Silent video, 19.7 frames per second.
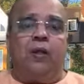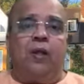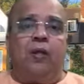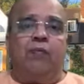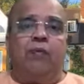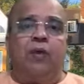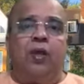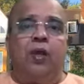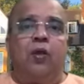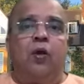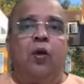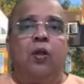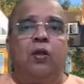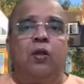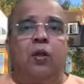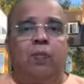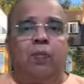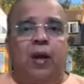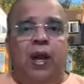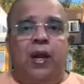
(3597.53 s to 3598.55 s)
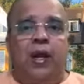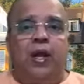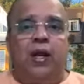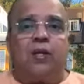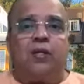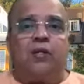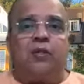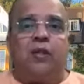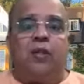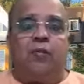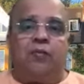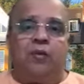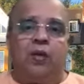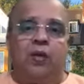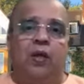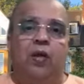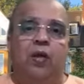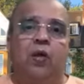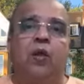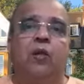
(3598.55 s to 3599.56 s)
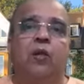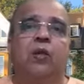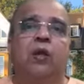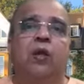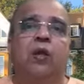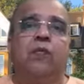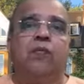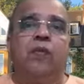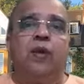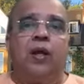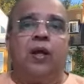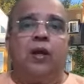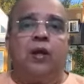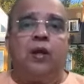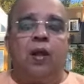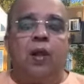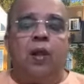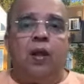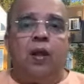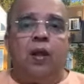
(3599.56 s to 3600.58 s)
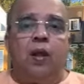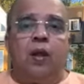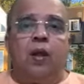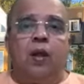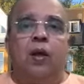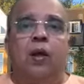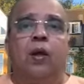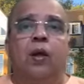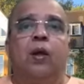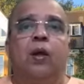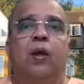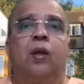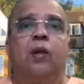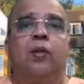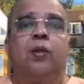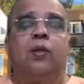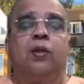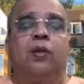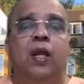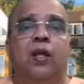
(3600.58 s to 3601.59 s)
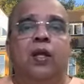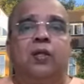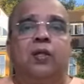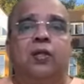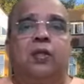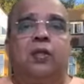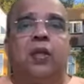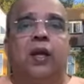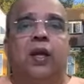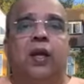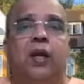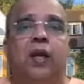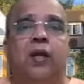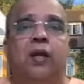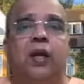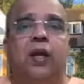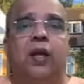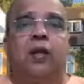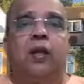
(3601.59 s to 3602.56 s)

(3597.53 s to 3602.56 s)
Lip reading: They fear all the planets. They fear all the different things that are there.